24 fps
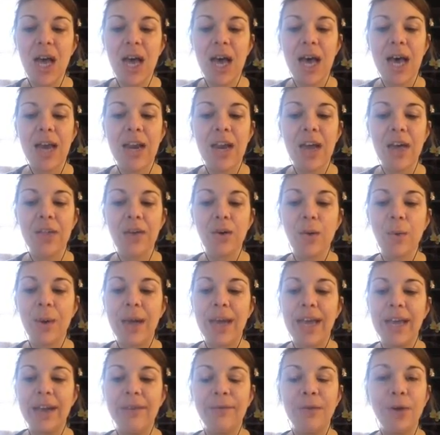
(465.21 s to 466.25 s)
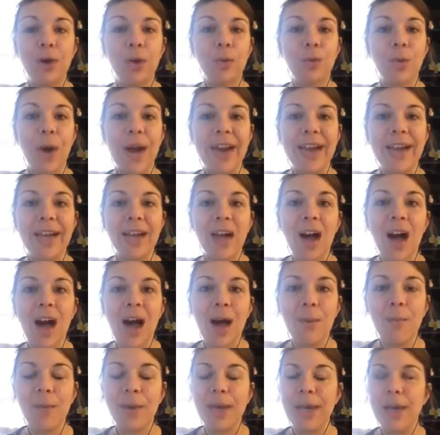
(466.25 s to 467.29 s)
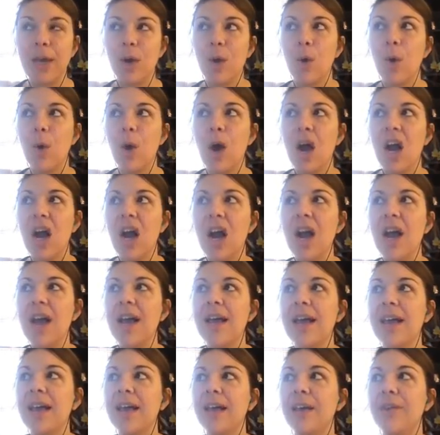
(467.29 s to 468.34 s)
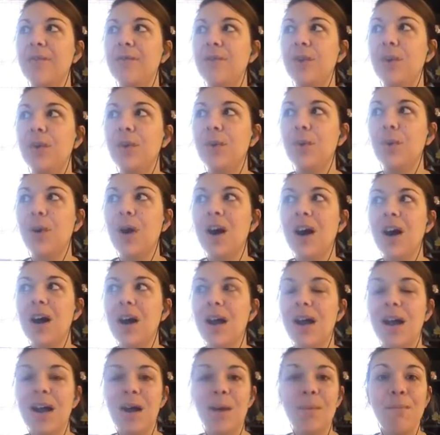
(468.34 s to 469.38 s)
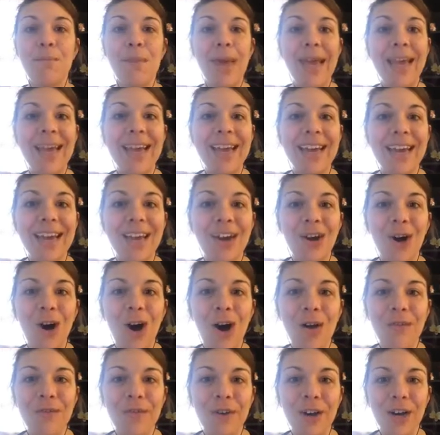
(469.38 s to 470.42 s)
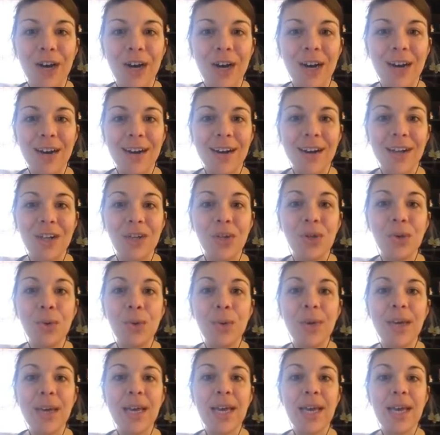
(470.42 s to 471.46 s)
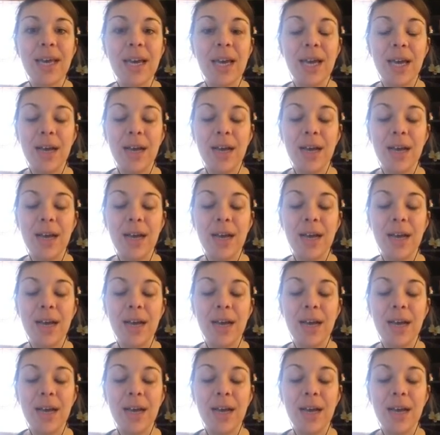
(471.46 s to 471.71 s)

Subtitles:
Another way, if you're writing copy, or if you are making an offer, you can,